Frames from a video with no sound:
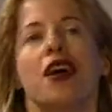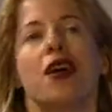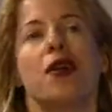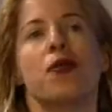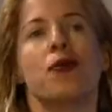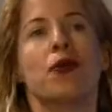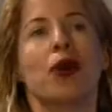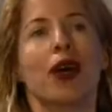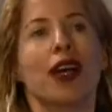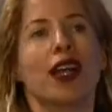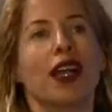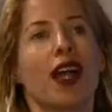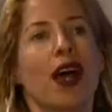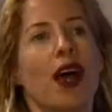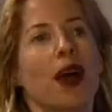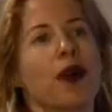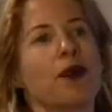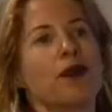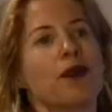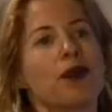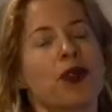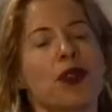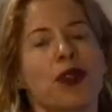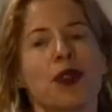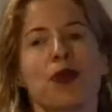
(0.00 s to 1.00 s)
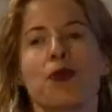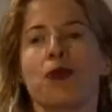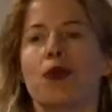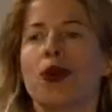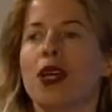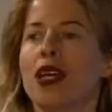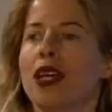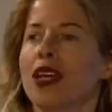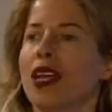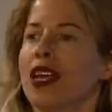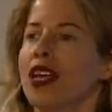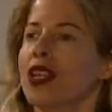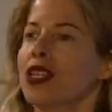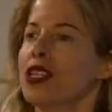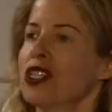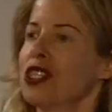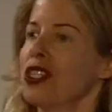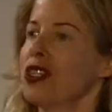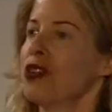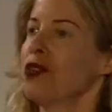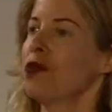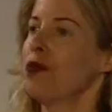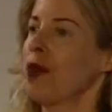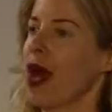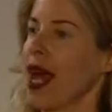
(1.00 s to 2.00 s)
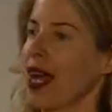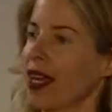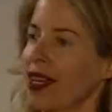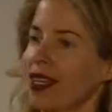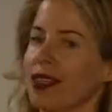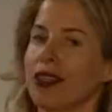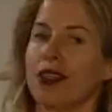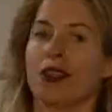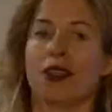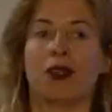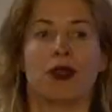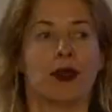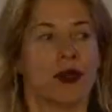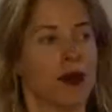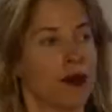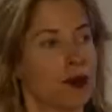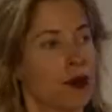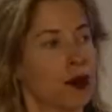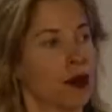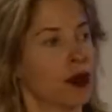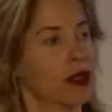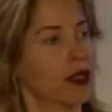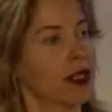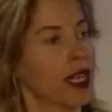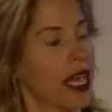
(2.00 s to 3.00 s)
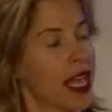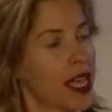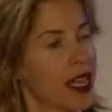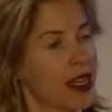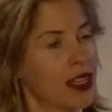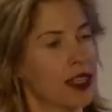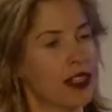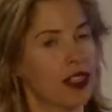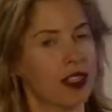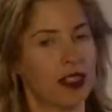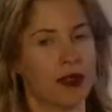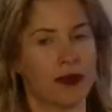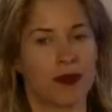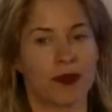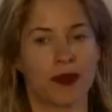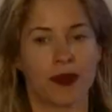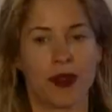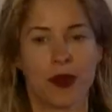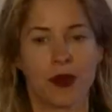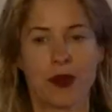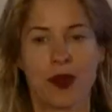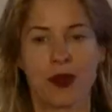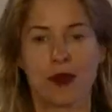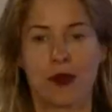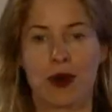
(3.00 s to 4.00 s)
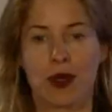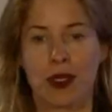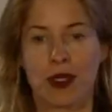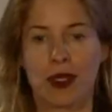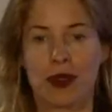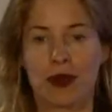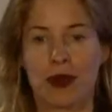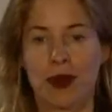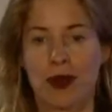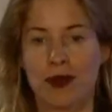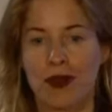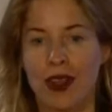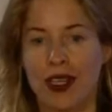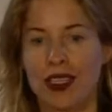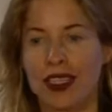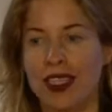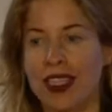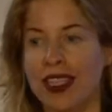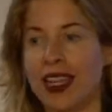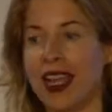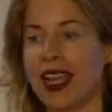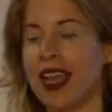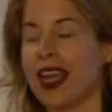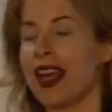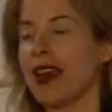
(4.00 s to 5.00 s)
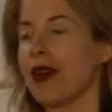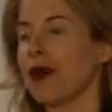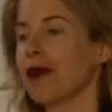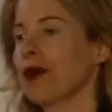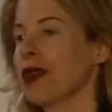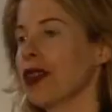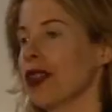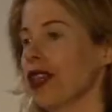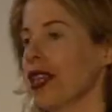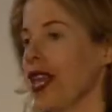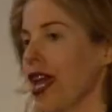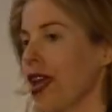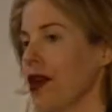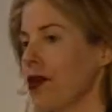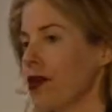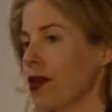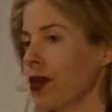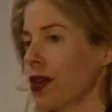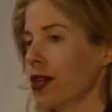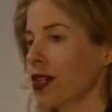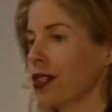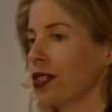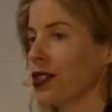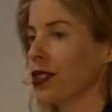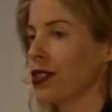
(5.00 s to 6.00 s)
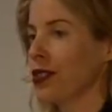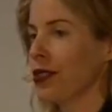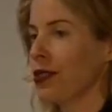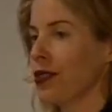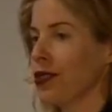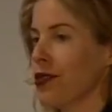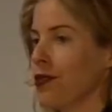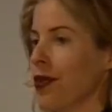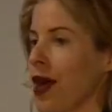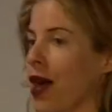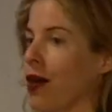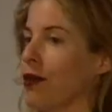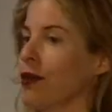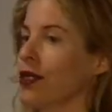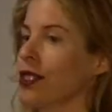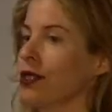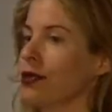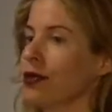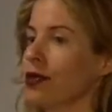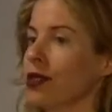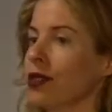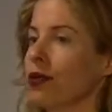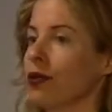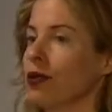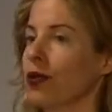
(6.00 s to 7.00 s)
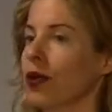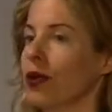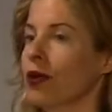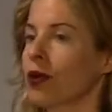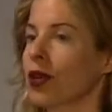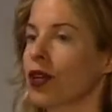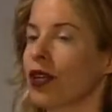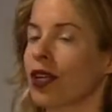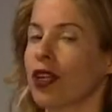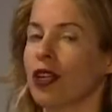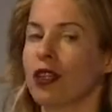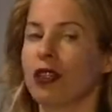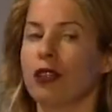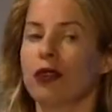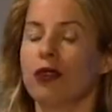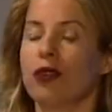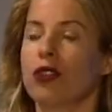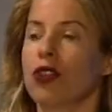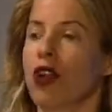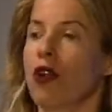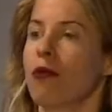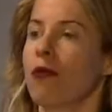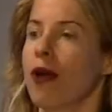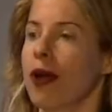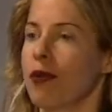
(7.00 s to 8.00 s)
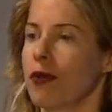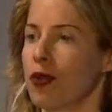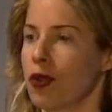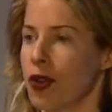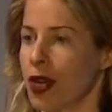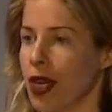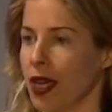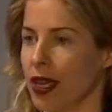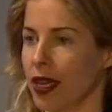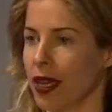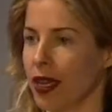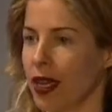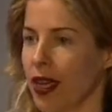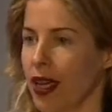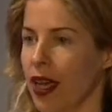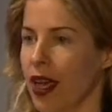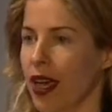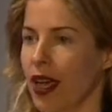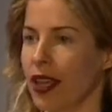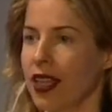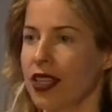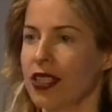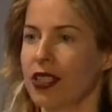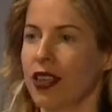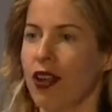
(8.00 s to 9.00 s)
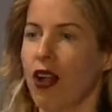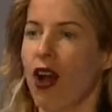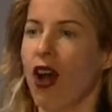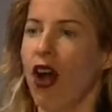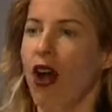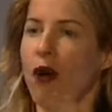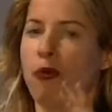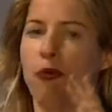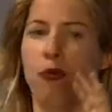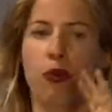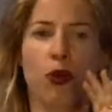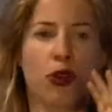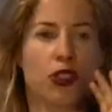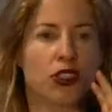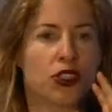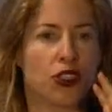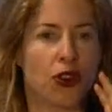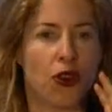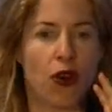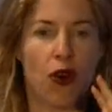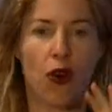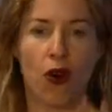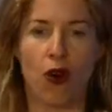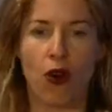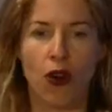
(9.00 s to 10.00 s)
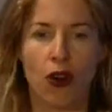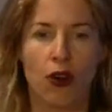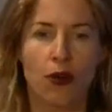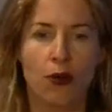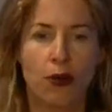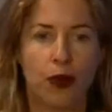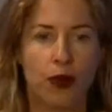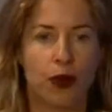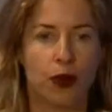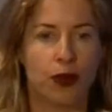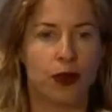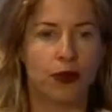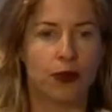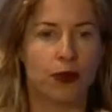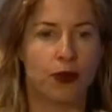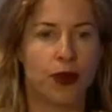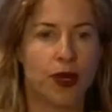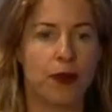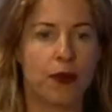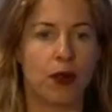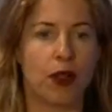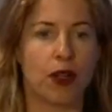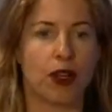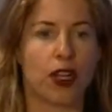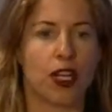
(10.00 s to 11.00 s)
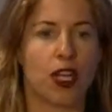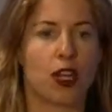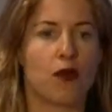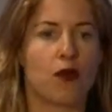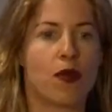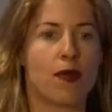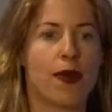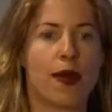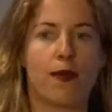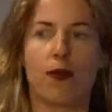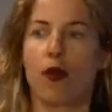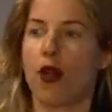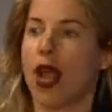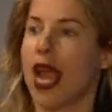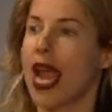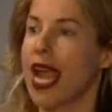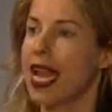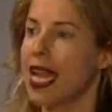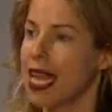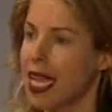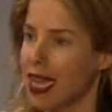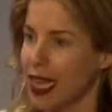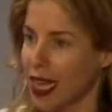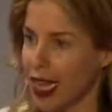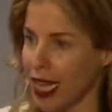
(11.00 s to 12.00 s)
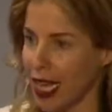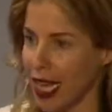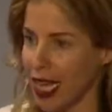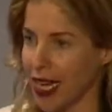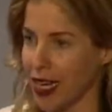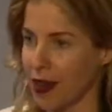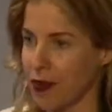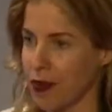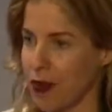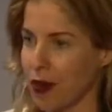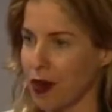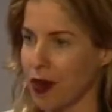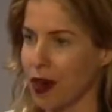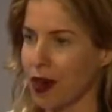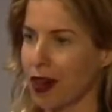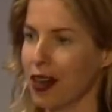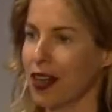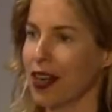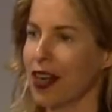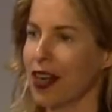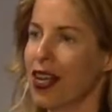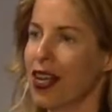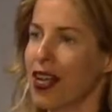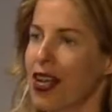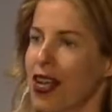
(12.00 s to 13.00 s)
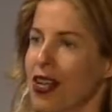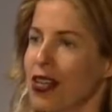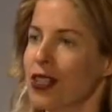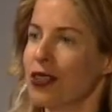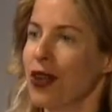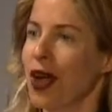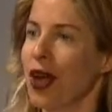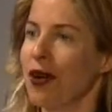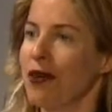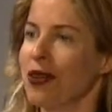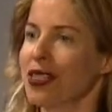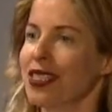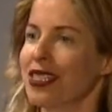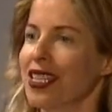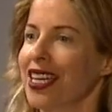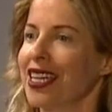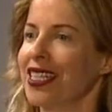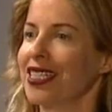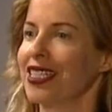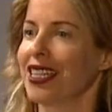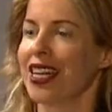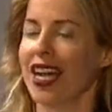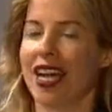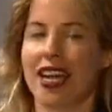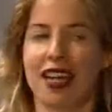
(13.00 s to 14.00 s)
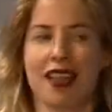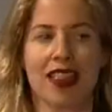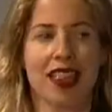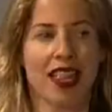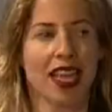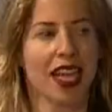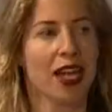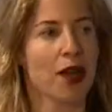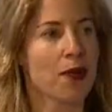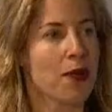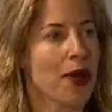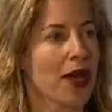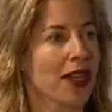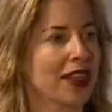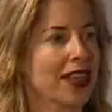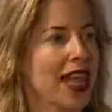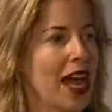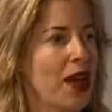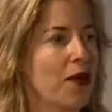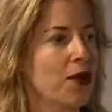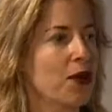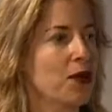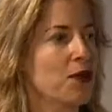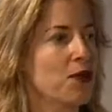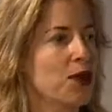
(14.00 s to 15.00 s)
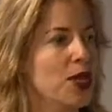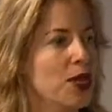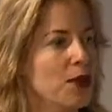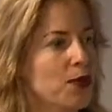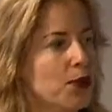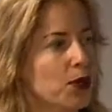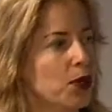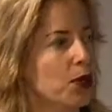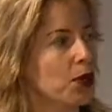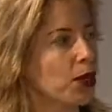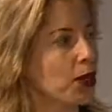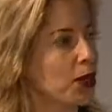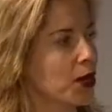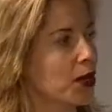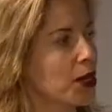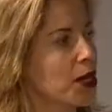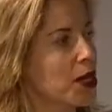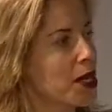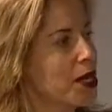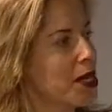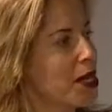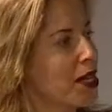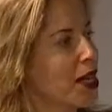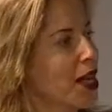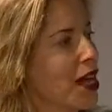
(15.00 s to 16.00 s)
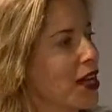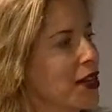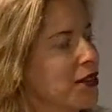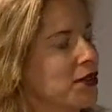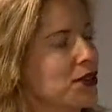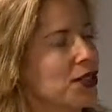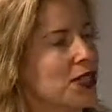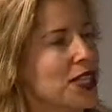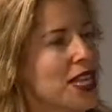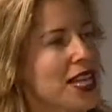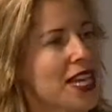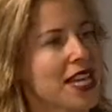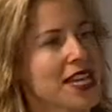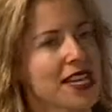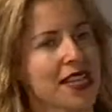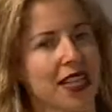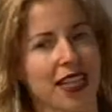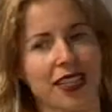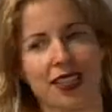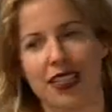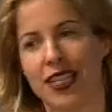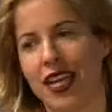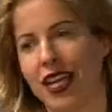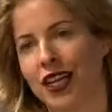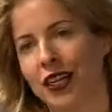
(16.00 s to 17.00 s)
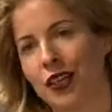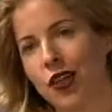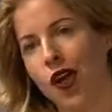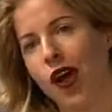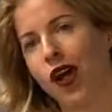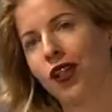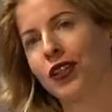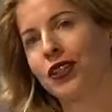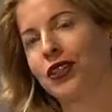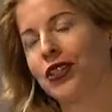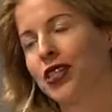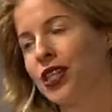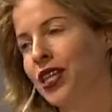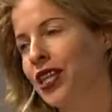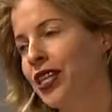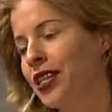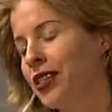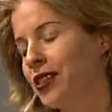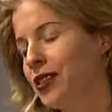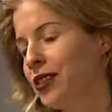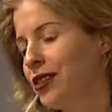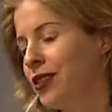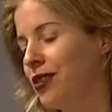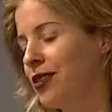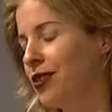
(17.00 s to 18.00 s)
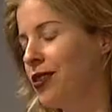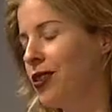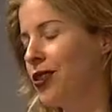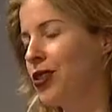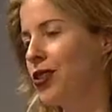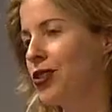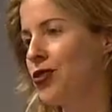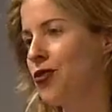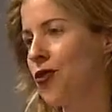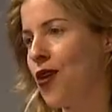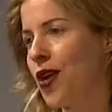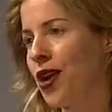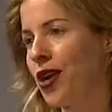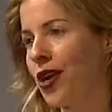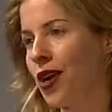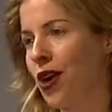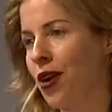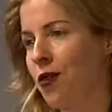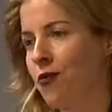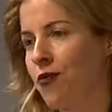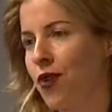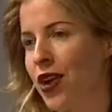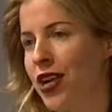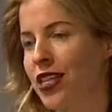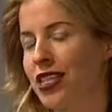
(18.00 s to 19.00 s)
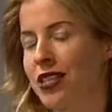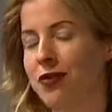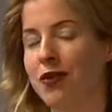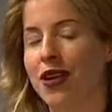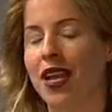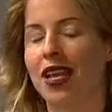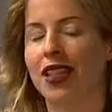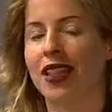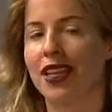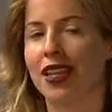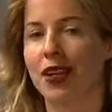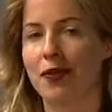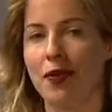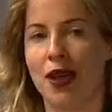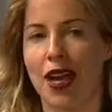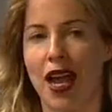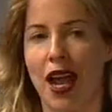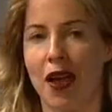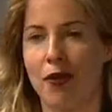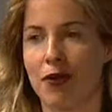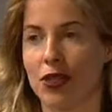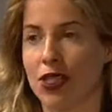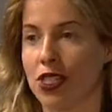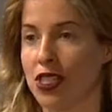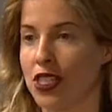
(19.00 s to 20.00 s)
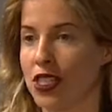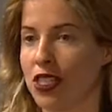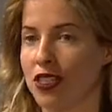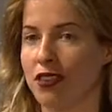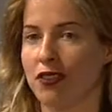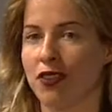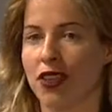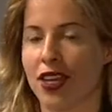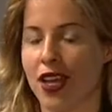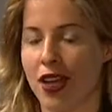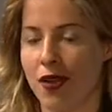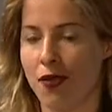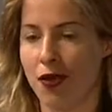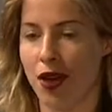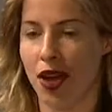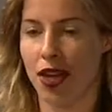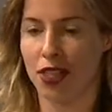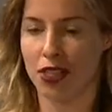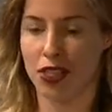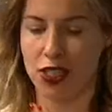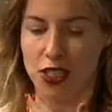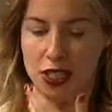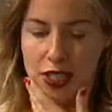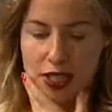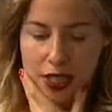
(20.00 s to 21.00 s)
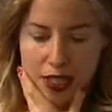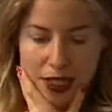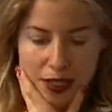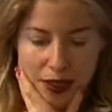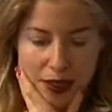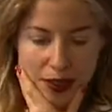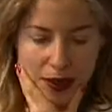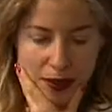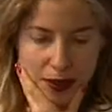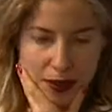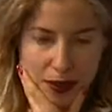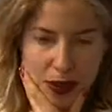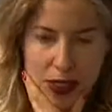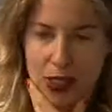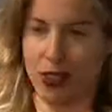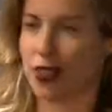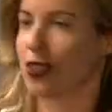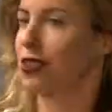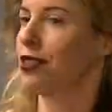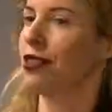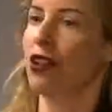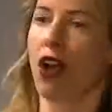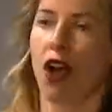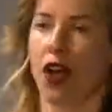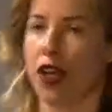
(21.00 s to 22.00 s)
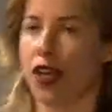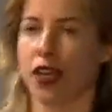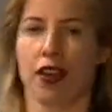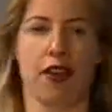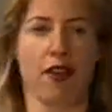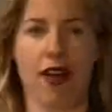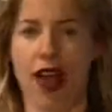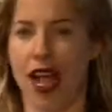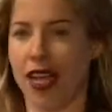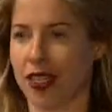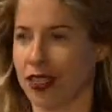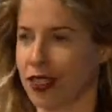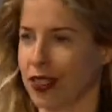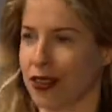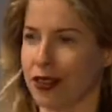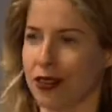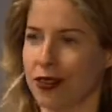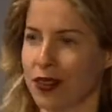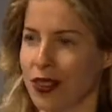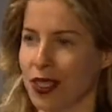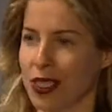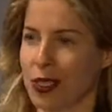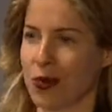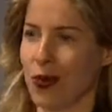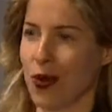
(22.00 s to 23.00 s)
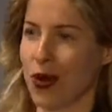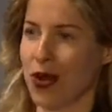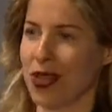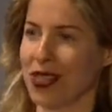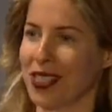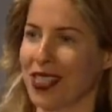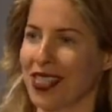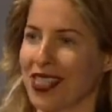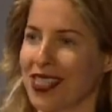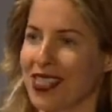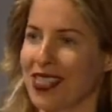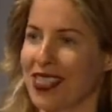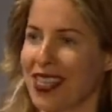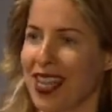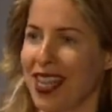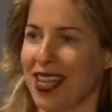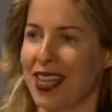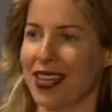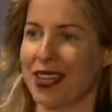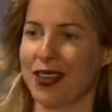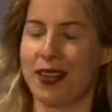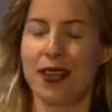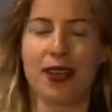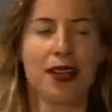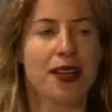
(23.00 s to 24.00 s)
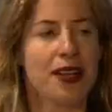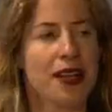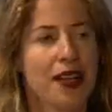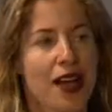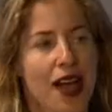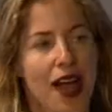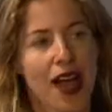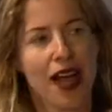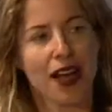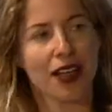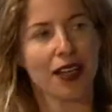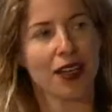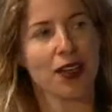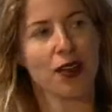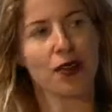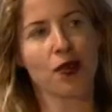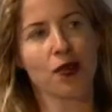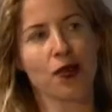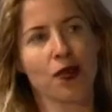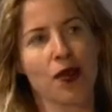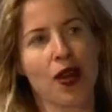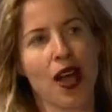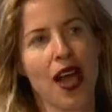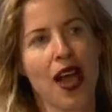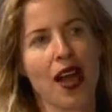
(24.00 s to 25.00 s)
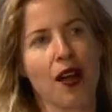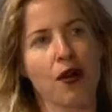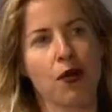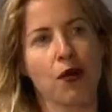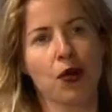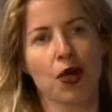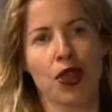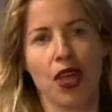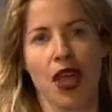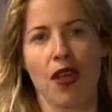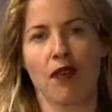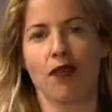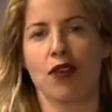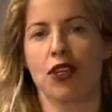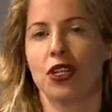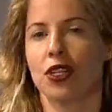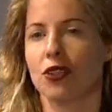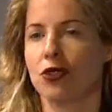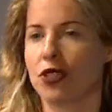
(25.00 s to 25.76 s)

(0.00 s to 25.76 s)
but um, the big issue back in the Gutenberg age, when books were invented, what they were concerned about was, it was we were gonna lose our memory. They said, oh, books are horrible. People aren't going to remember anything anymore. So I always like to kind of think about that when people are kind of saying that technology is destroying our brains. I mean, I think about how much T V I watched, just non-interactive experiences, and you know, how with every new